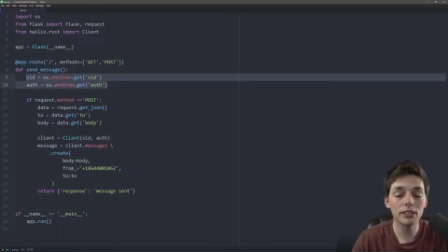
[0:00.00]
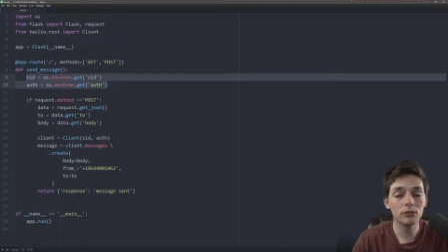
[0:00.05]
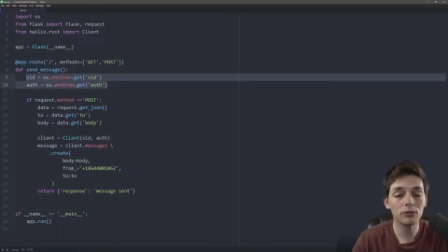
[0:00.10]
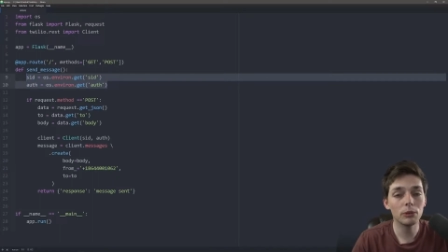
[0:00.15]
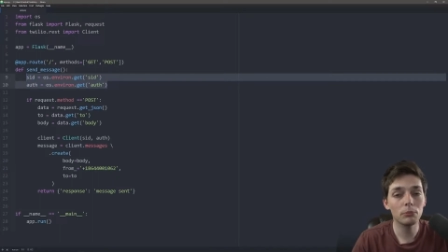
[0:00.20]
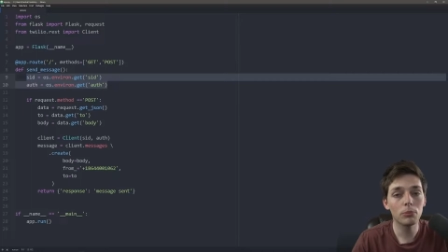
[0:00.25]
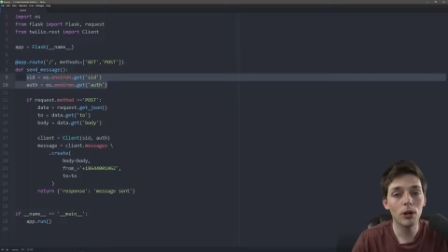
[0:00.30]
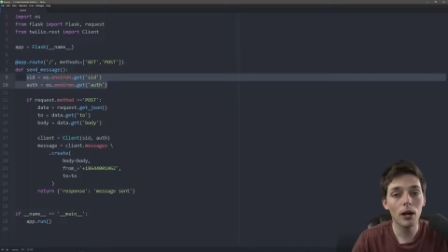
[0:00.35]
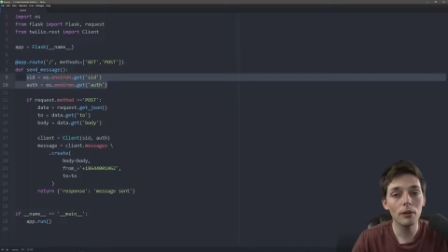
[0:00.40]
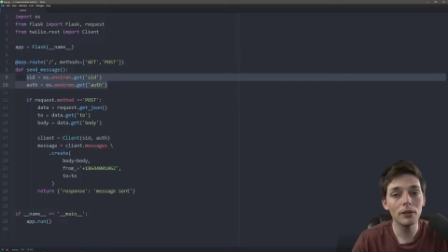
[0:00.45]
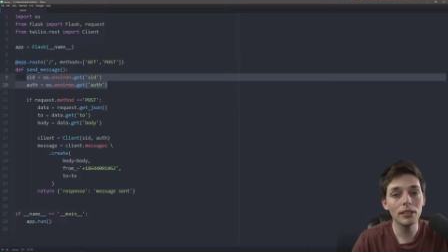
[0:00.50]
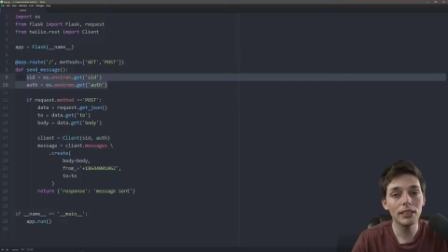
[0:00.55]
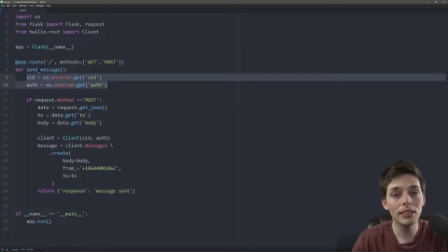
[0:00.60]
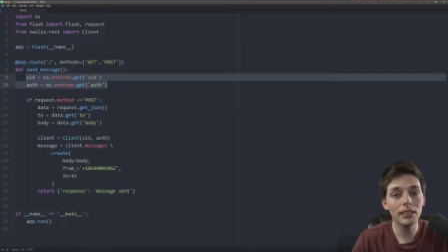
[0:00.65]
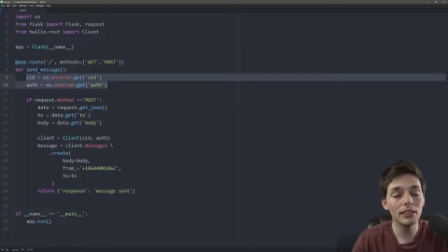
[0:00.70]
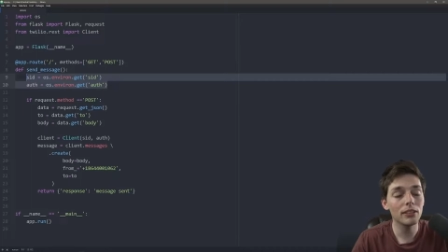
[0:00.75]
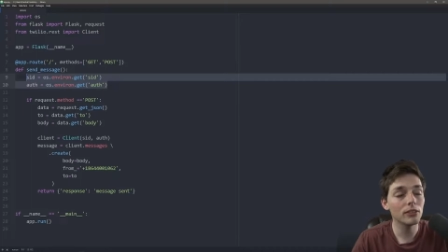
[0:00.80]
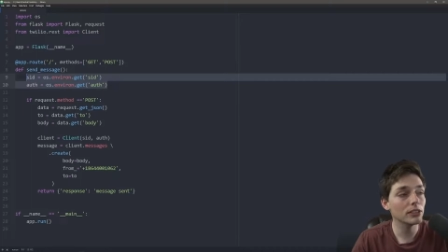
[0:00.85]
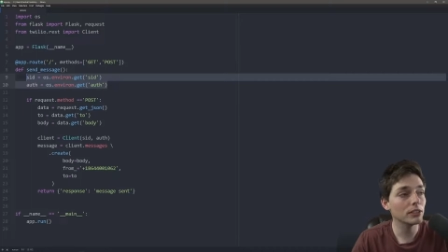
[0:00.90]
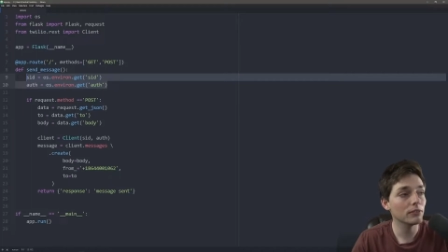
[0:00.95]
we probably
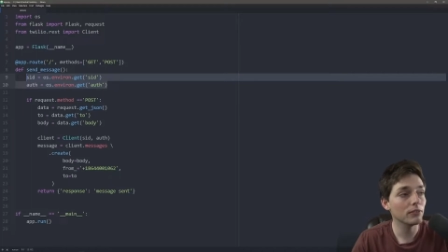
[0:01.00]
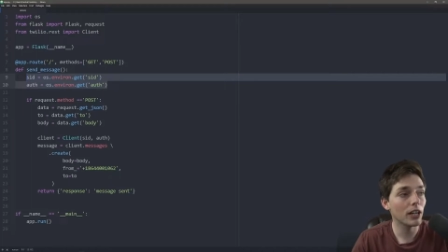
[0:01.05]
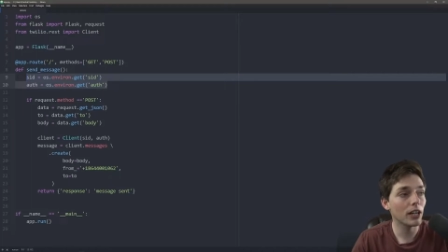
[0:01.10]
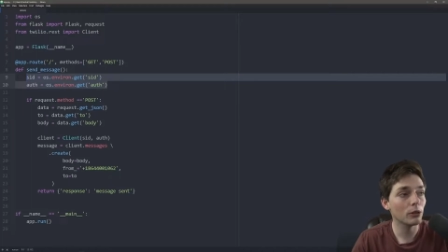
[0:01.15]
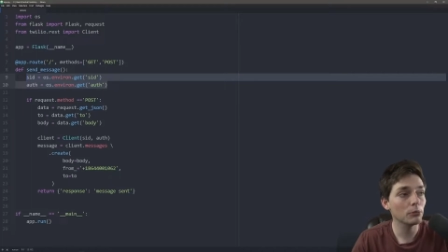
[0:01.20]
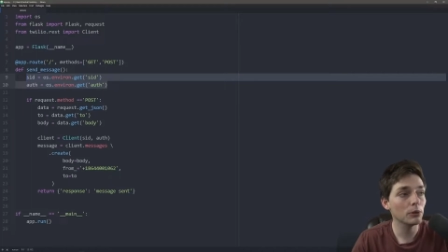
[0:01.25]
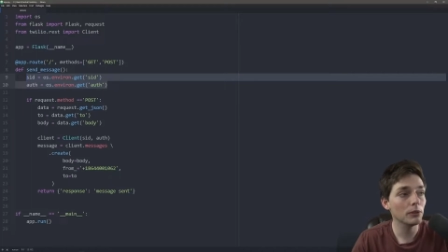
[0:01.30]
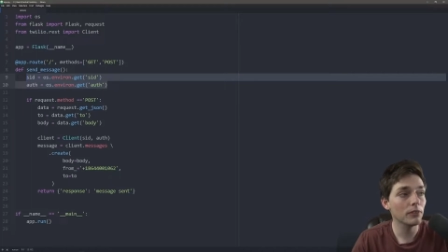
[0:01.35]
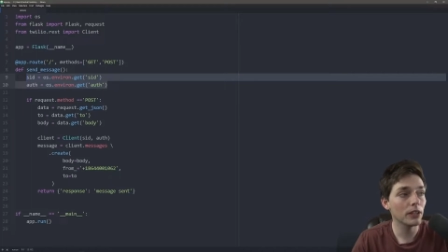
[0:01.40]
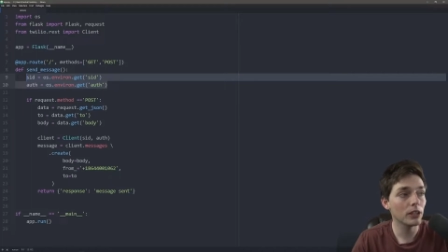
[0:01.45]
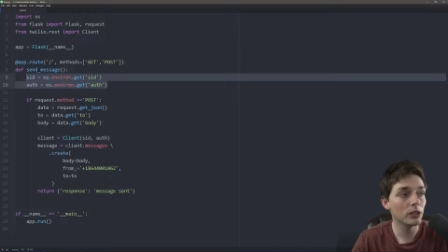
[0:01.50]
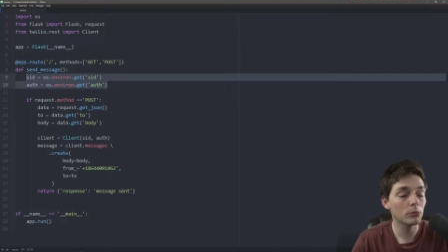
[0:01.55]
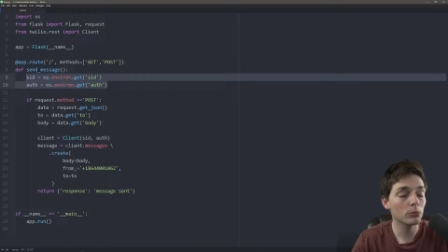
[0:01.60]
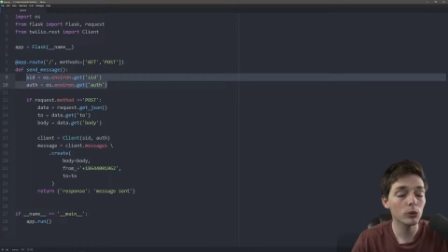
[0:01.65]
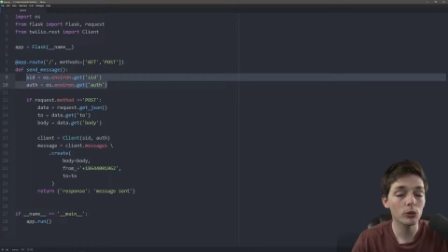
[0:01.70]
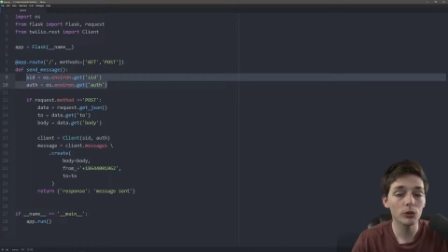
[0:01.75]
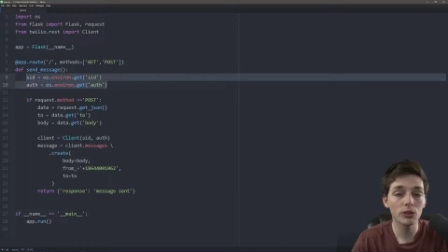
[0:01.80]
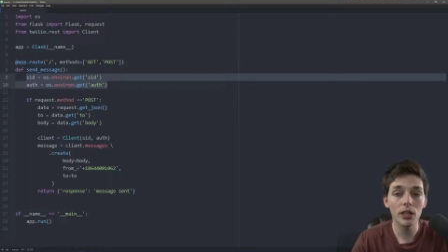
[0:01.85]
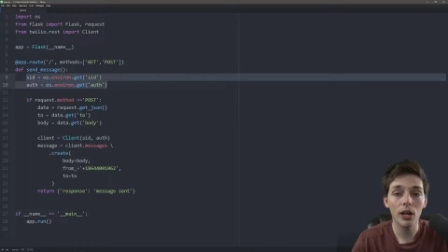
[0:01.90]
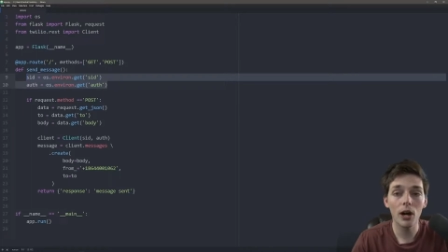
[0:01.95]
need those environment
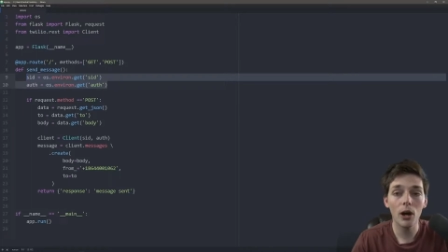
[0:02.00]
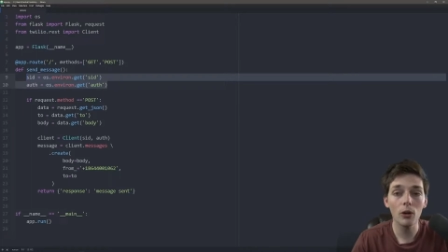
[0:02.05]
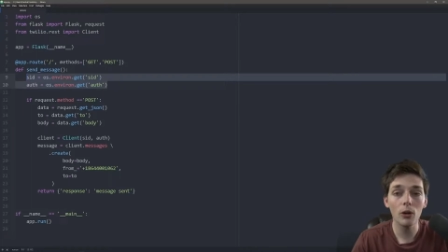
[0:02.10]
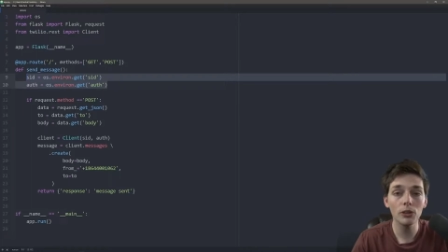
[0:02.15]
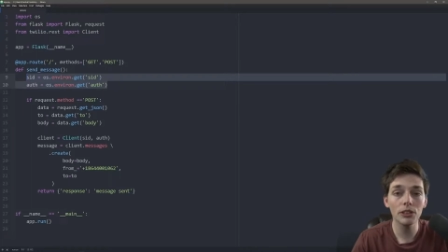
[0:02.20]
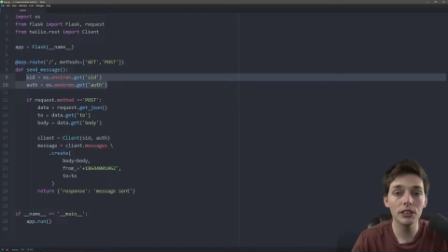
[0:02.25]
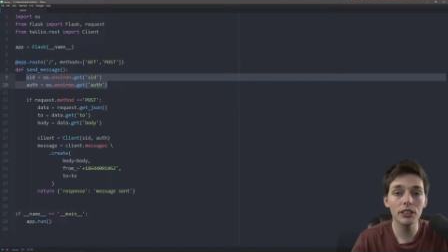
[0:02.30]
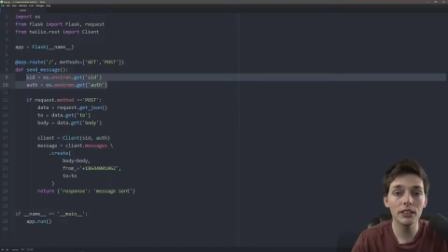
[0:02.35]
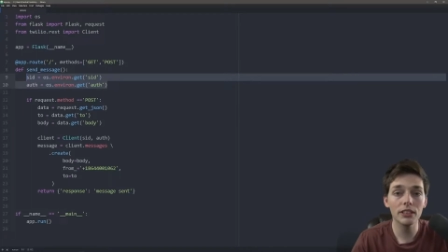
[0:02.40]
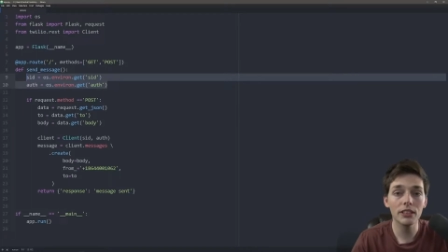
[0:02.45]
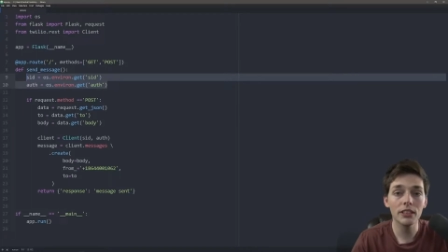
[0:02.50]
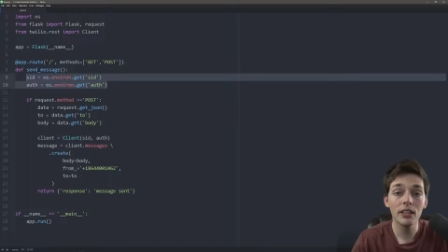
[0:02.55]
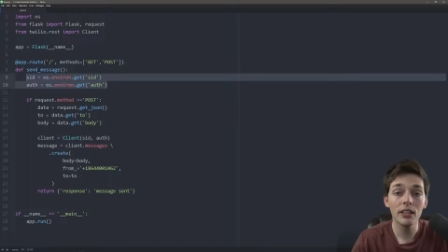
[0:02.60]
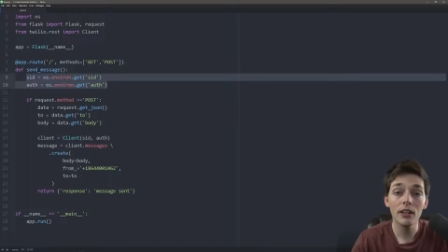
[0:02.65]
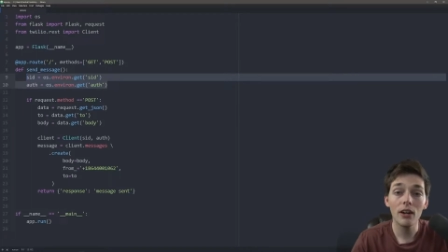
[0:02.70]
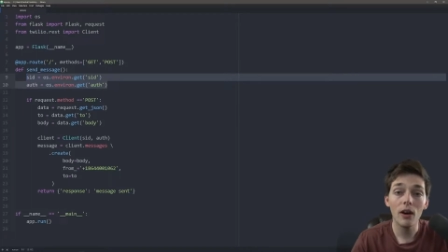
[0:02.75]
variables hosted